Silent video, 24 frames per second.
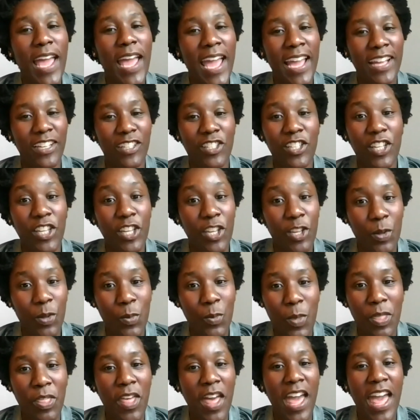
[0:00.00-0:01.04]
execute
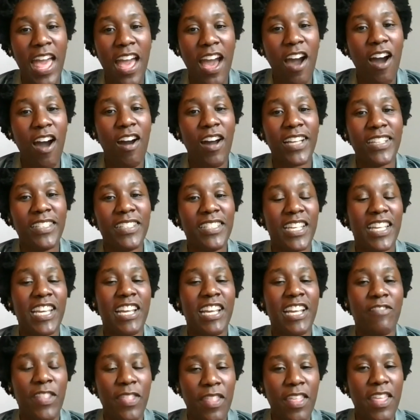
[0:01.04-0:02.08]
their
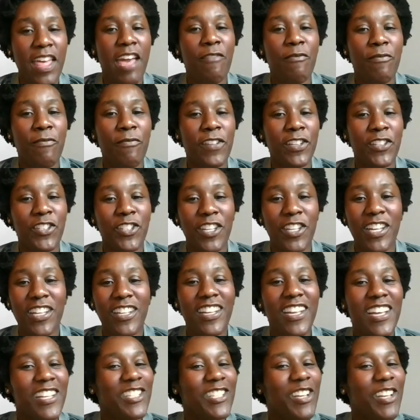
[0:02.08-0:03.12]
idea and their vision.
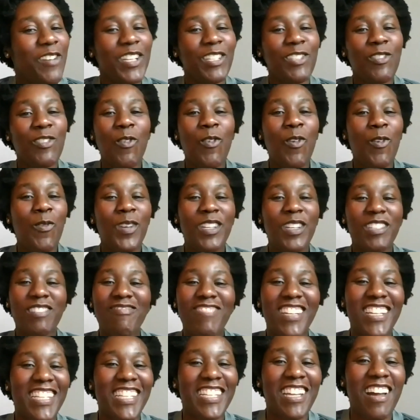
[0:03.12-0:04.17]
So it's always
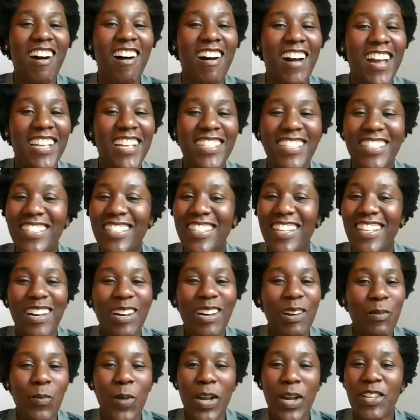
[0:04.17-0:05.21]
really nice
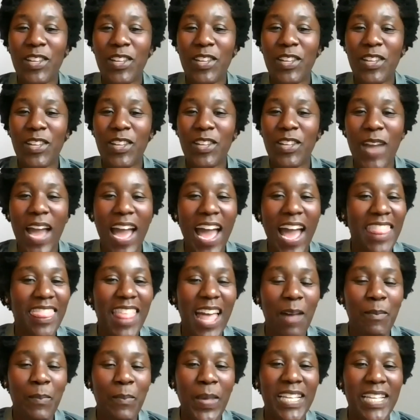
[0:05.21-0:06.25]
when you hand
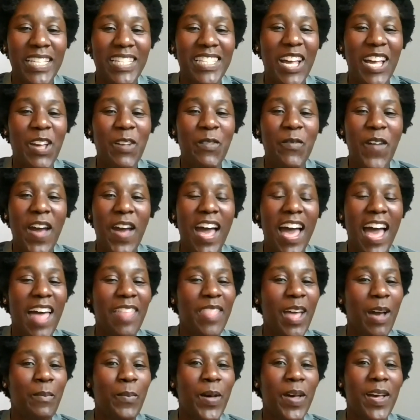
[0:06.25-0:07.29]
that piece over and
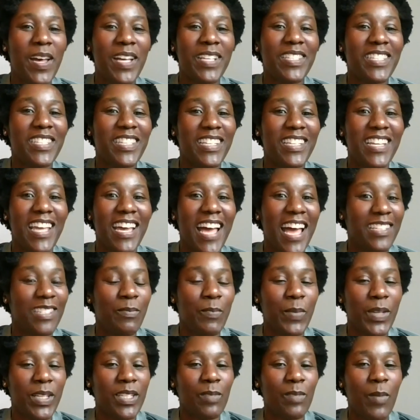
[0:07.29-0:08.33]
that person has a
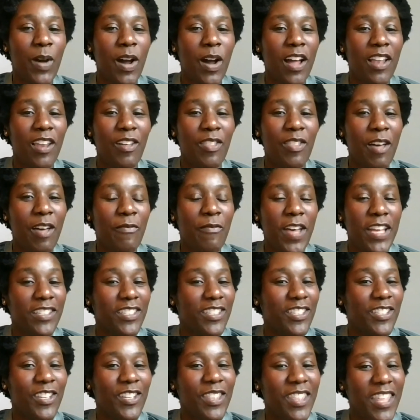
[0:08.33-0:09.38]
big smile on their face
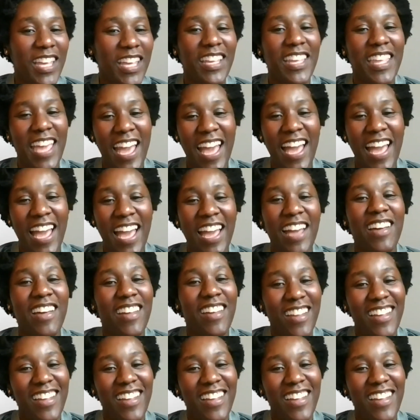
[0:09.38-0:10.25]
and you think, yeah,